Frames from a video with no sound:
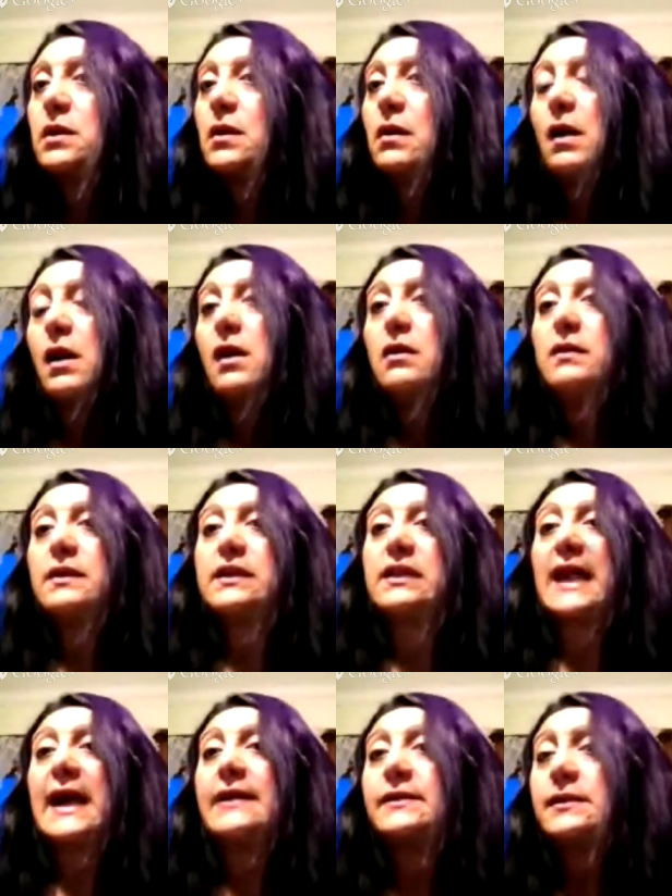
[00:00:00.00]
and
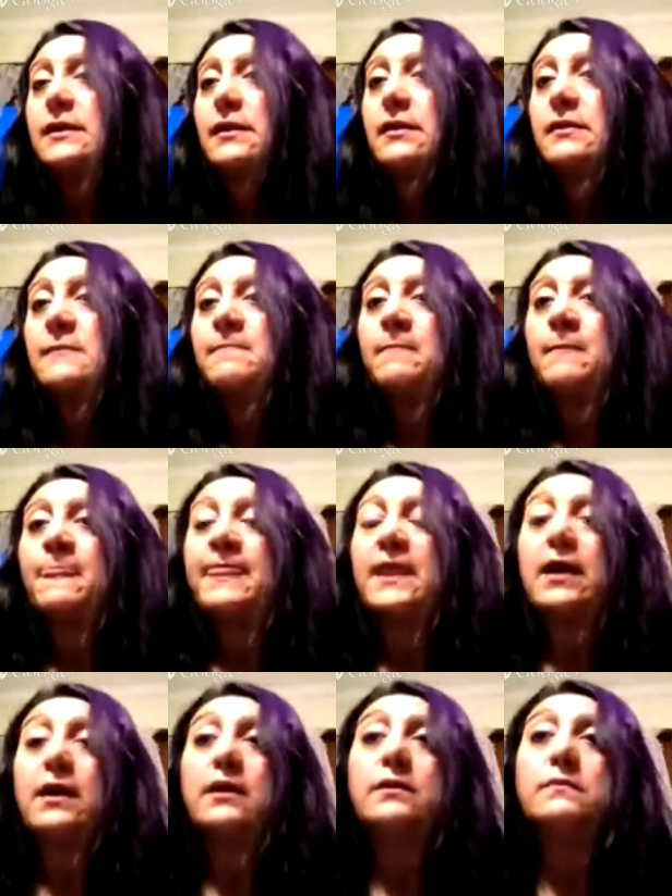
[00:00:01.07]
classes.
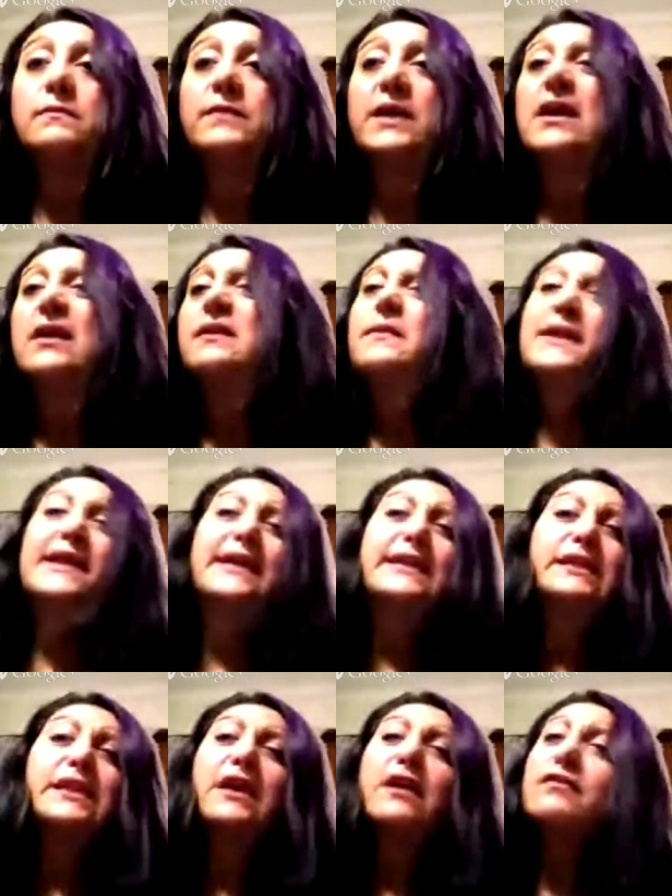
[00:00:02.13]
Something I
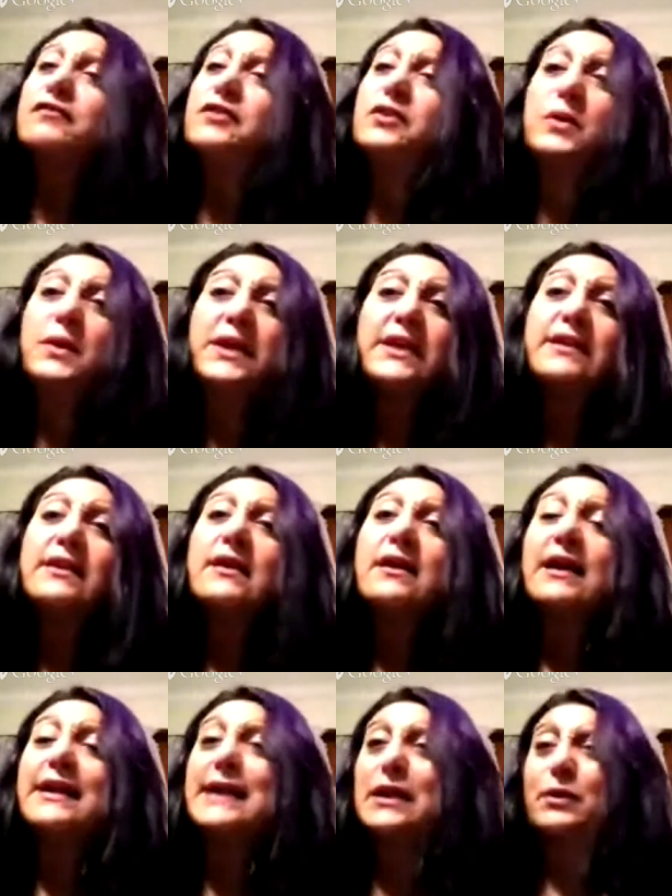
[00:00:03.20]
love doing.
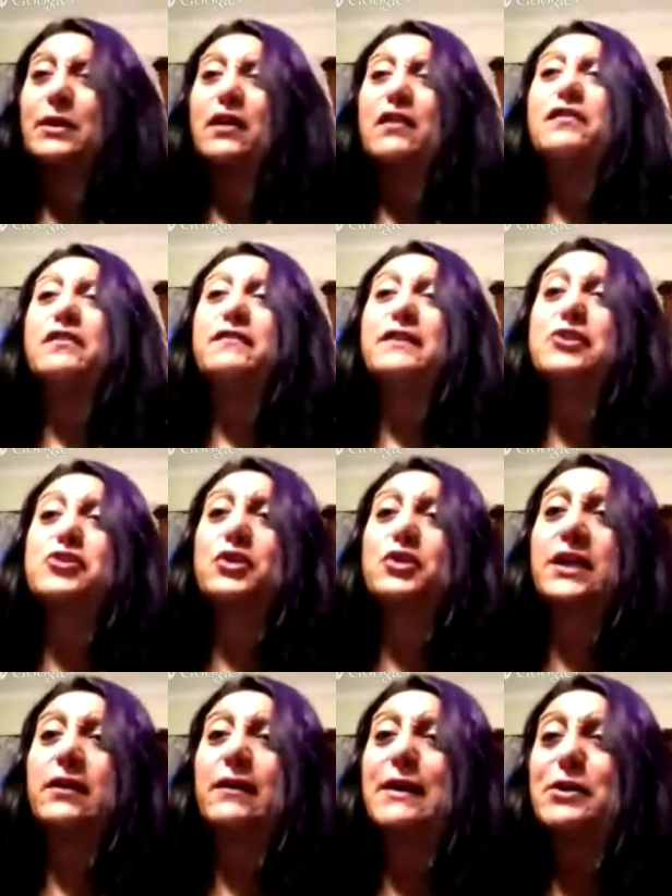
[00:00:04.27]
I kind of went off on a venture
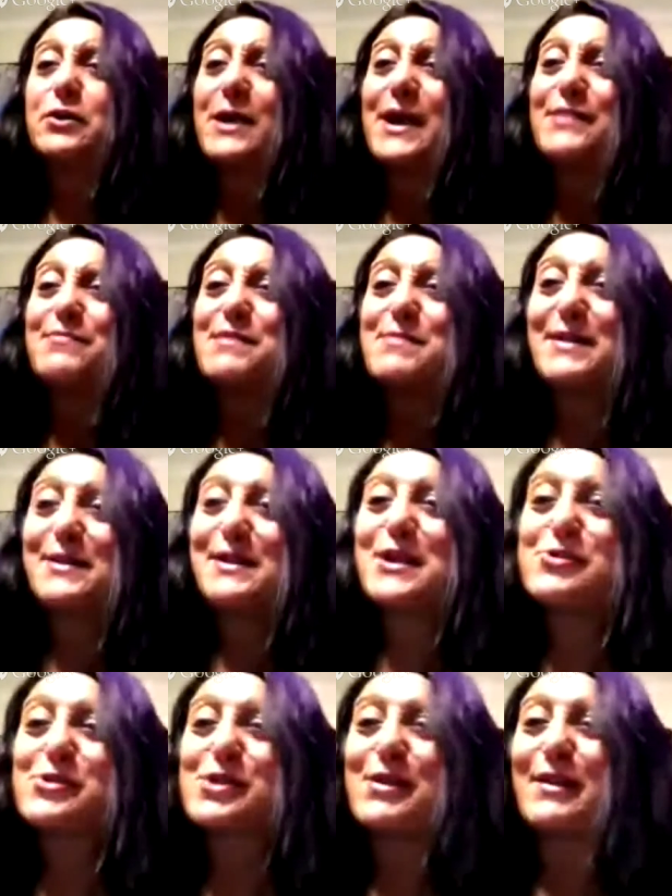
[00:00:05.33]
here. You asked me about
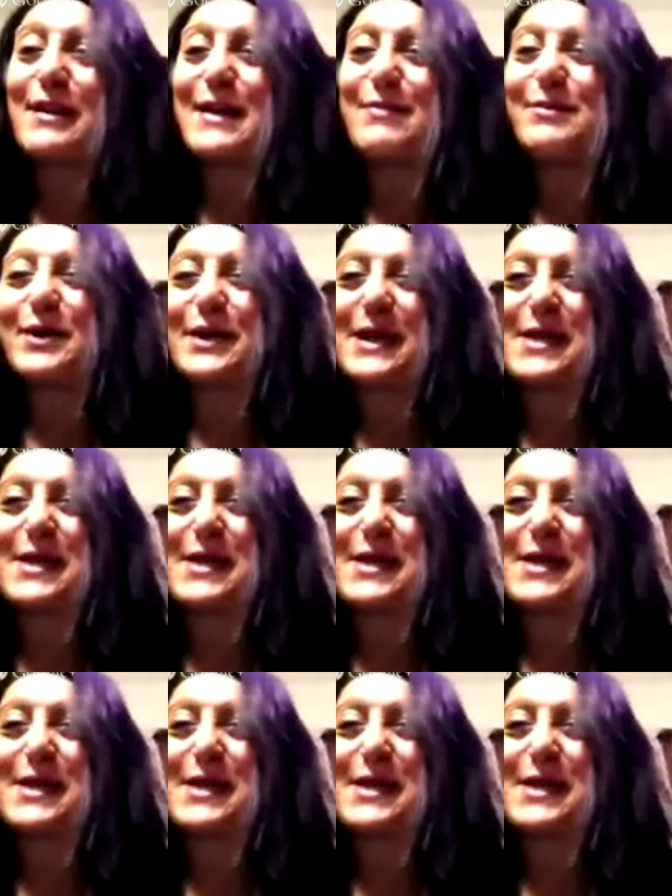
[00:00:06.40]
sessions, and I'm talking